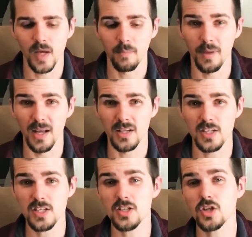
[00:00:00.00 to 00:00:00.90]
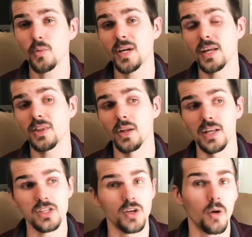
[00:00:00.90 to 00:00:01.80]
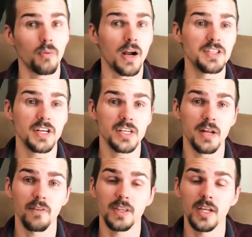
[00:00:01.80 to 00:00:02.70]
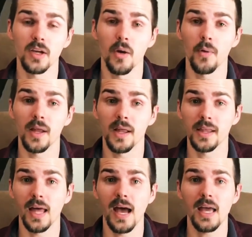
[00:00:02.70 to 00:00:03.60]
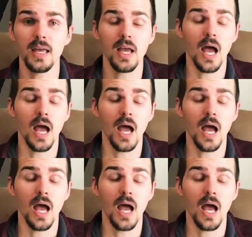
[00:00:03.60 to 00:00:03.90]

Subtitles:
But just until we get the Let's Go project and everything going like that,